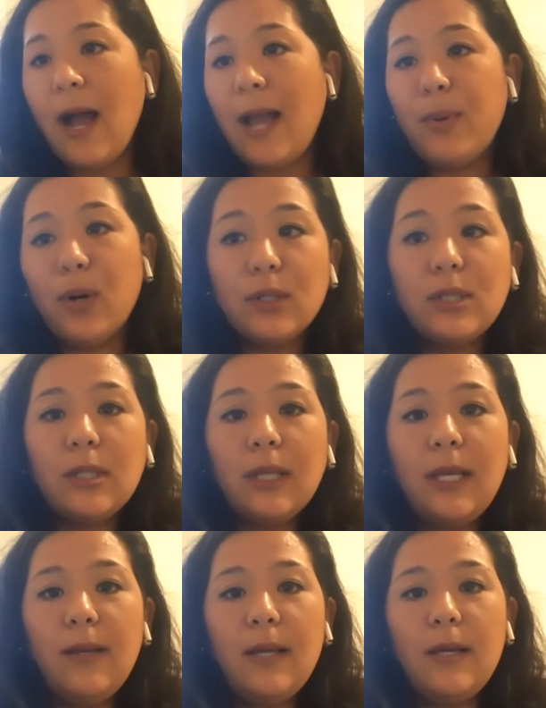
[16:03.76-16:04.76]
I
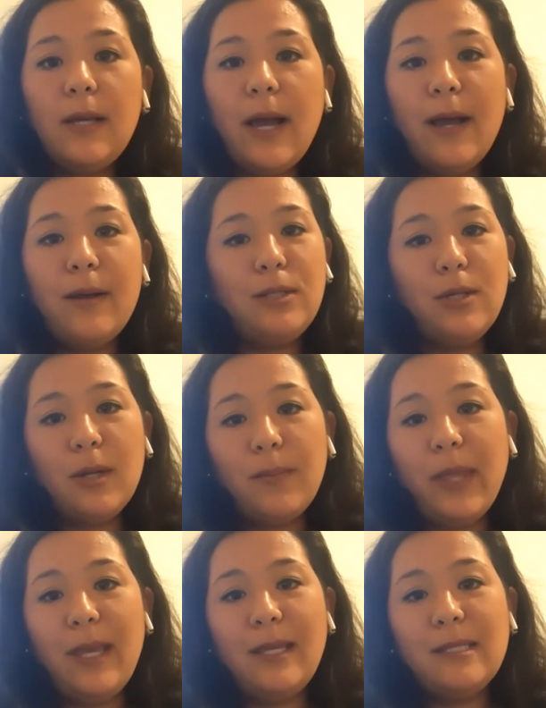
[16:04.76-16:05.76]
personally
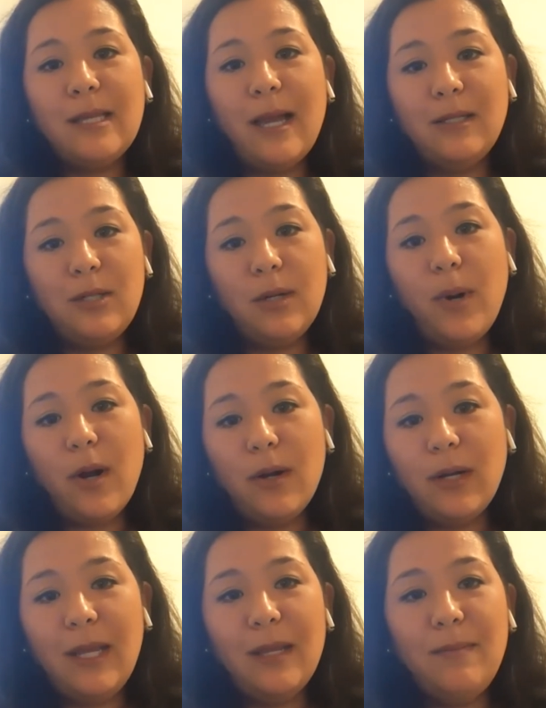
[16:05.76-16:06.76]
took part
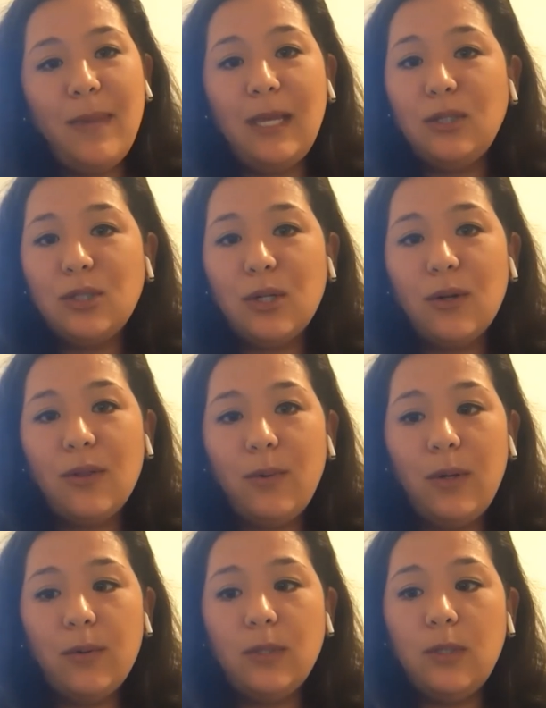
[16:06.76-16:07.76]
in making sure that
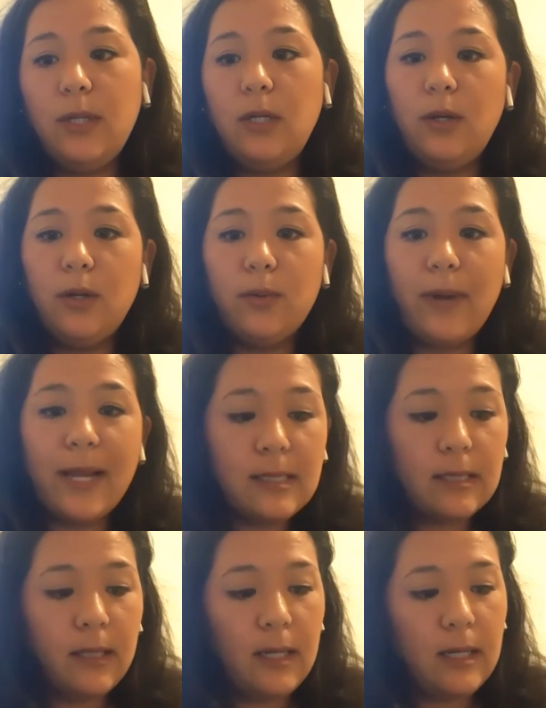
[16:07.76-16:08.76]
we were doing Know Your
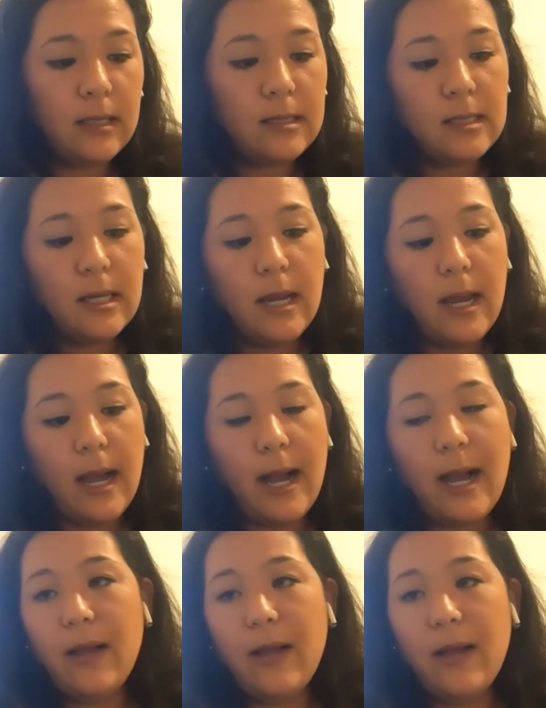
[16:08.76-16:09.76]
Rights clinics
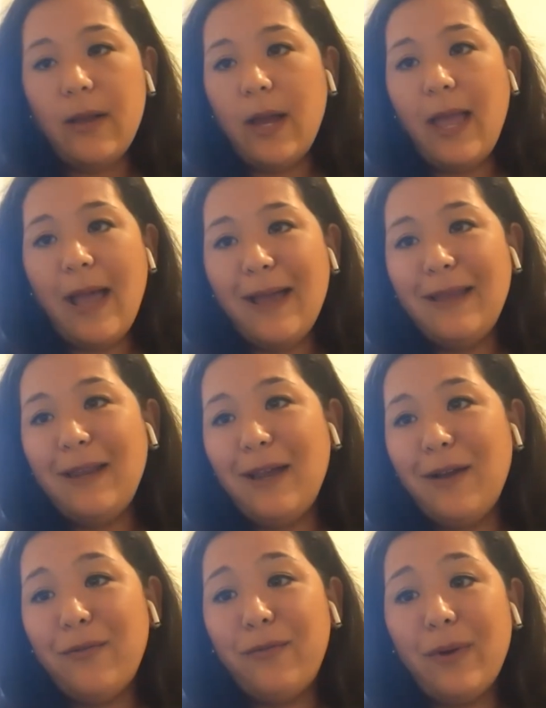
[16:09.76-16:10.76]
ahead
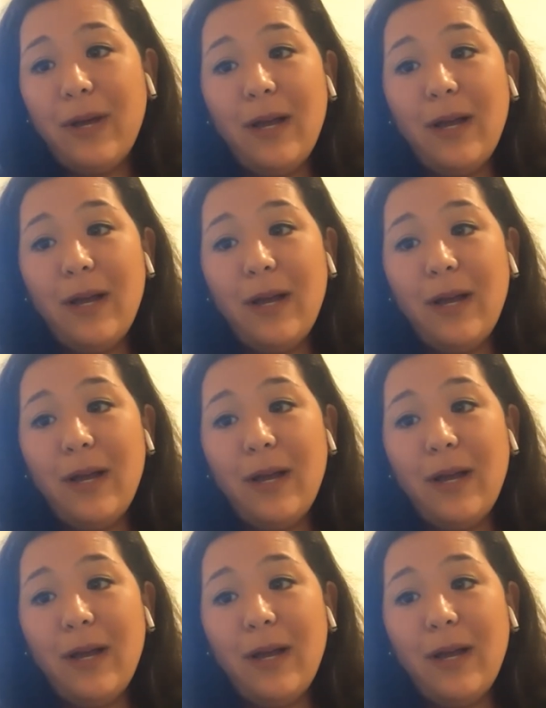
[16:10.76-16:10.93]
of